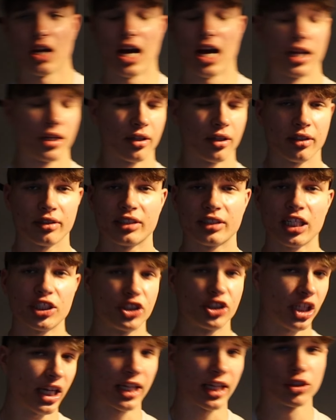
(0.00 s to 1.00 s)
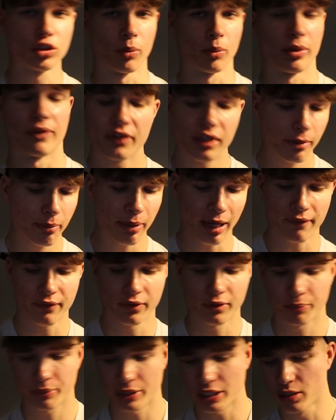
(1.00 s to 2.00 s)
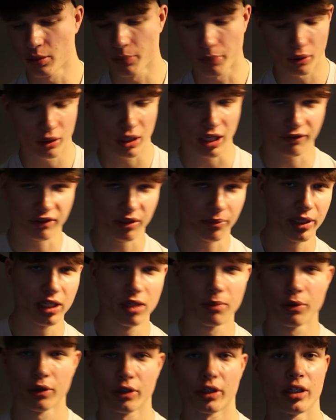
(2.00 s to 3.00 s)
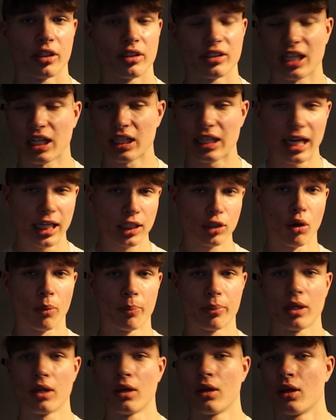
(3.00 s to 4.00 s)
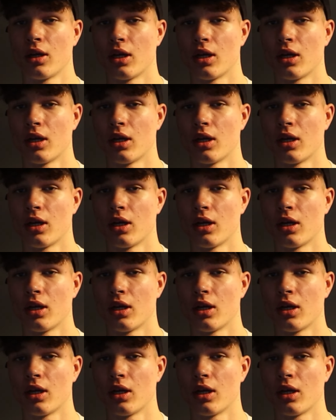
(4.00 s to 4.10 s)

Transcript: And that shit adds up. If you keep having peanut butter after peanut butter, that'll add up.